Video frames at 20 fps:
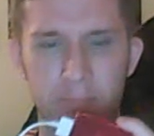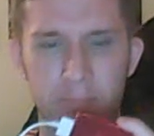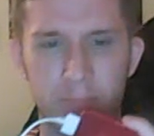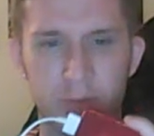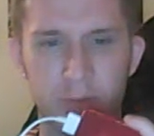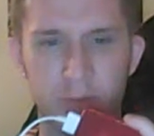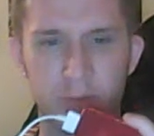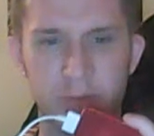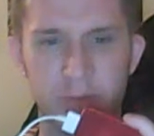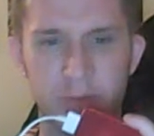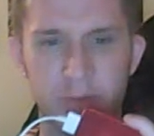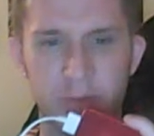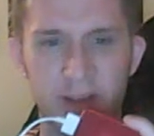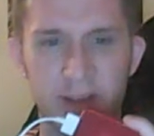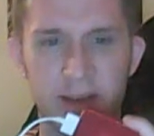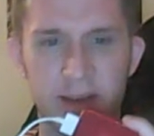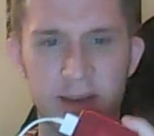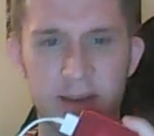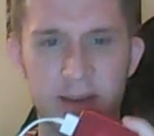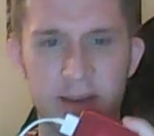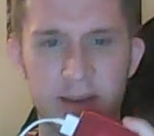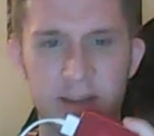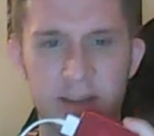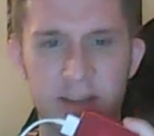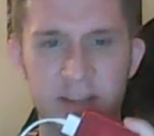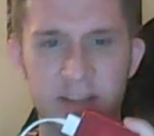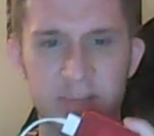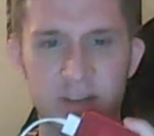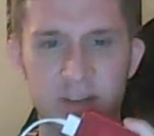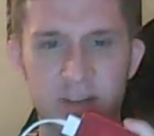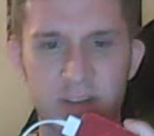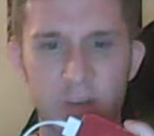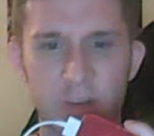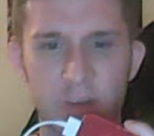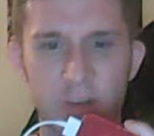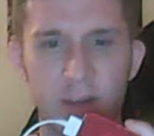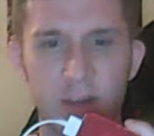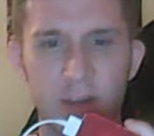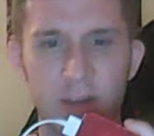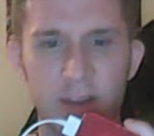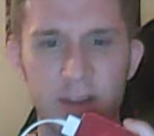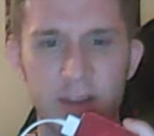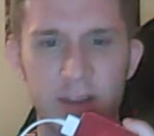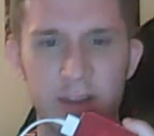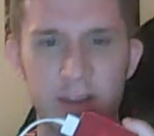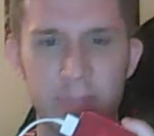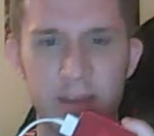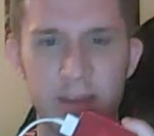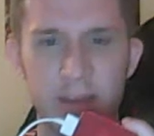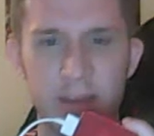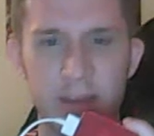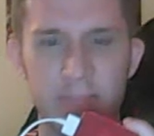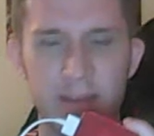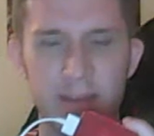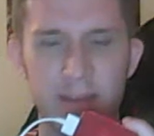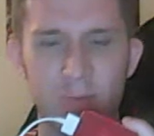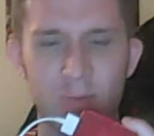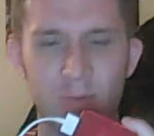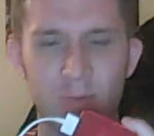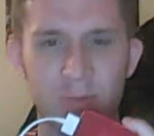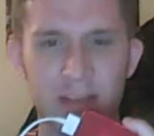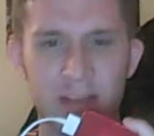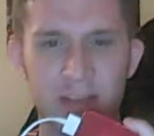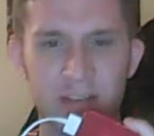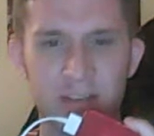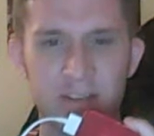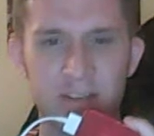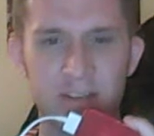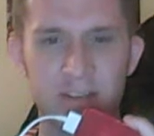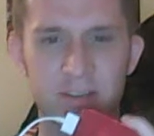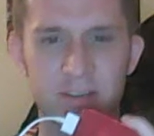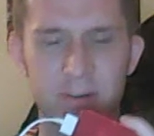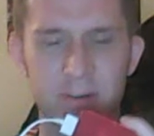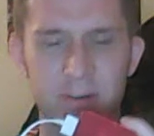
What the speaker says: "Bush played exceptionally well. He made people miss.